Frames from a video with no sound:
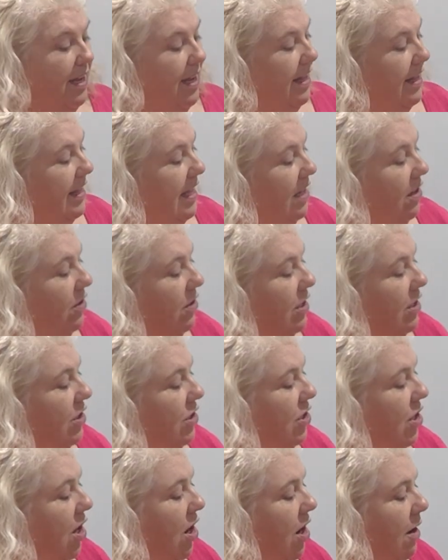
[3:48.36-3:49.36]
Then on the
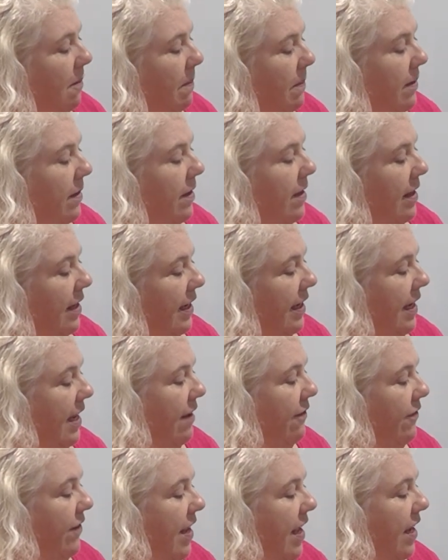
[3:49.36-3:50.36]
top
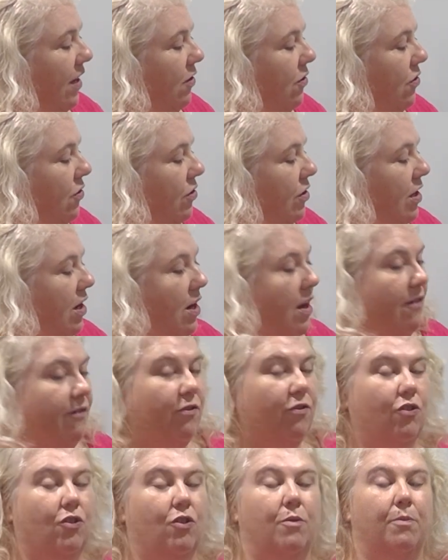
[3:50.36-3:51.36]
left-hand corner I've
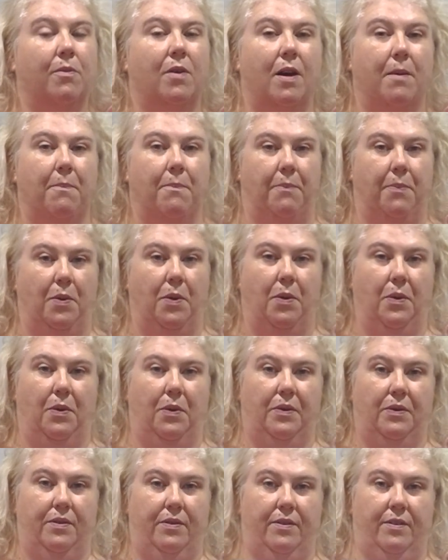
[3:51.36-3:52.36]
drawn my
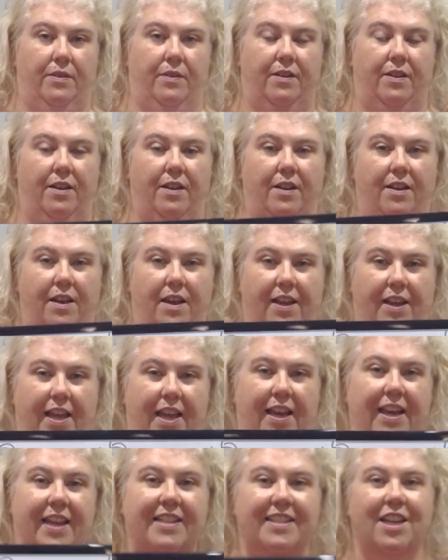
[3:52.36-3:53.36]
bird. Okay,
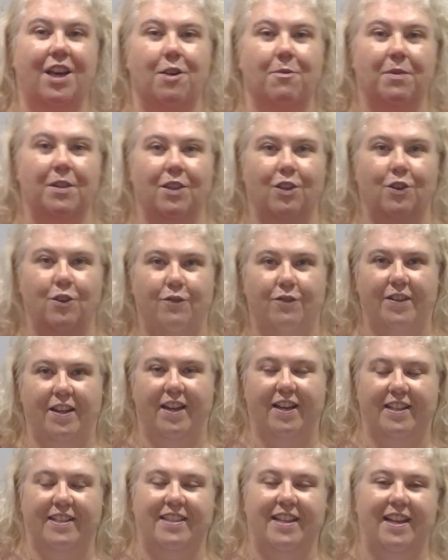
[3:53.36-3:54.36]
let's hope that you've done
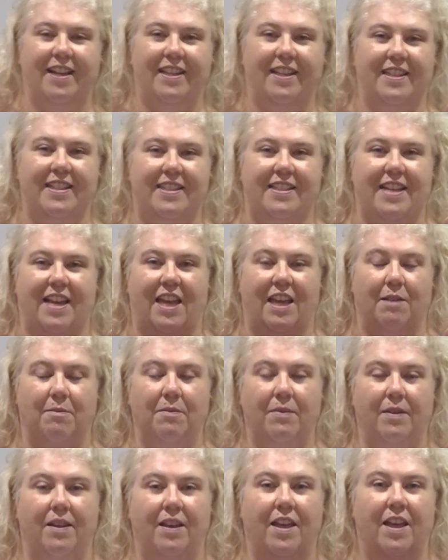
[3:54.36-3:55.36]
exactly the same.
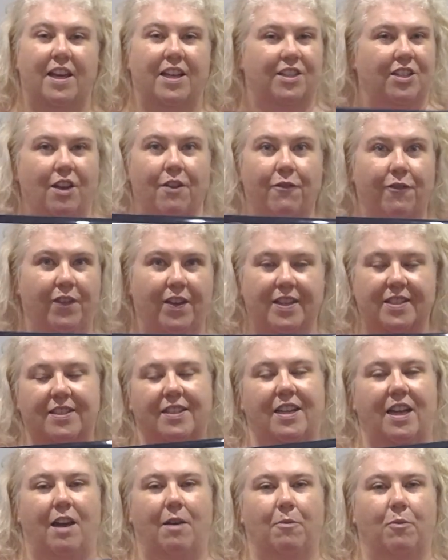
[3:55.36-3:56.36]
Don't fix it
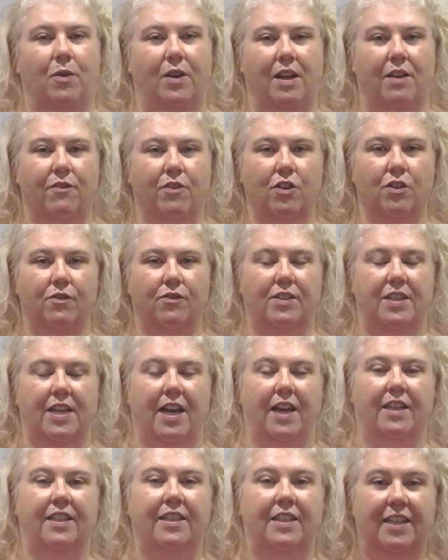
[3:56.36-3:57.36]
up. Whatever you've
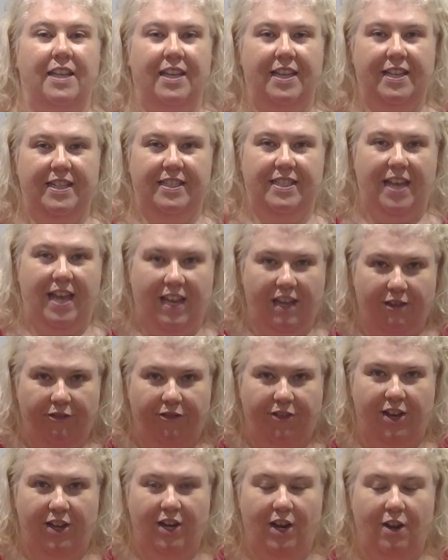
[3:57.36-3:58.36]
done, take a
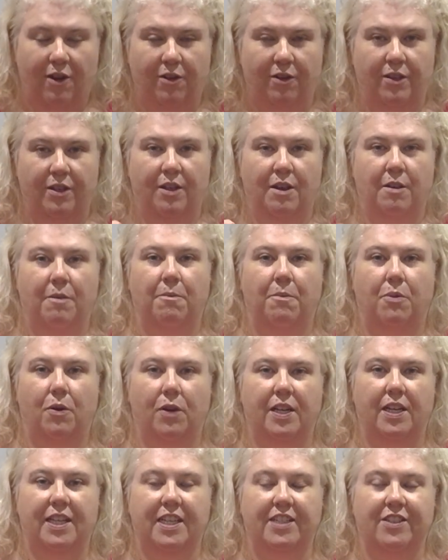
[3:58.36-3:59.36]
photo, put
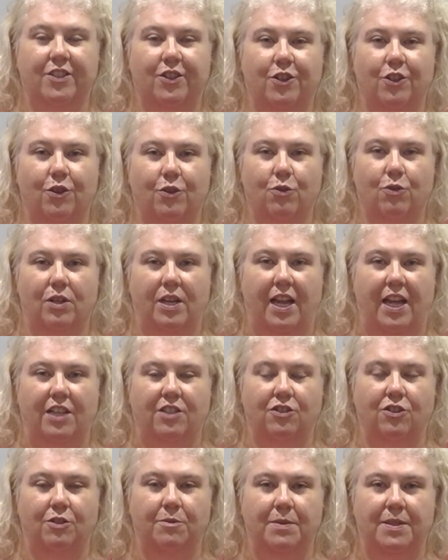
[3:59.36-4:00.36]
it into Google
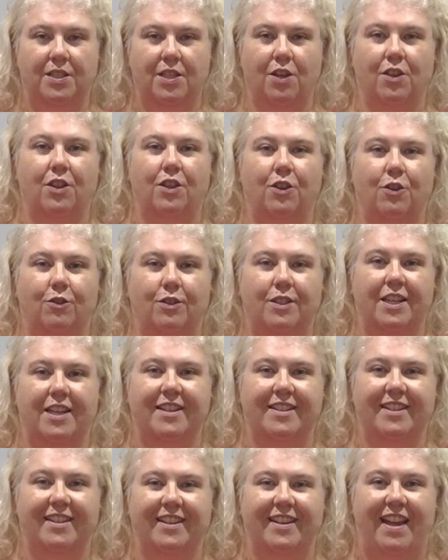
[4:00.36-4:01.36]
Classroom so that your
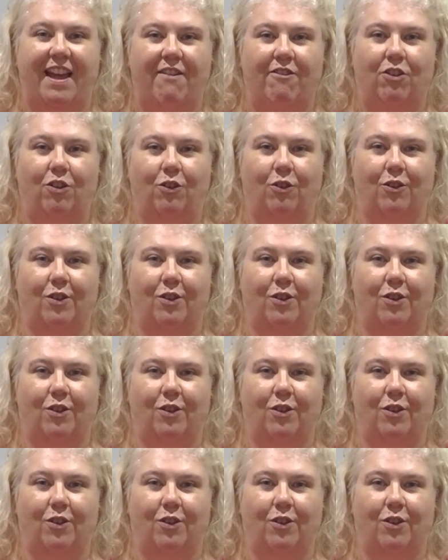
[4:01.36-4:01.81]
teacher can have a look,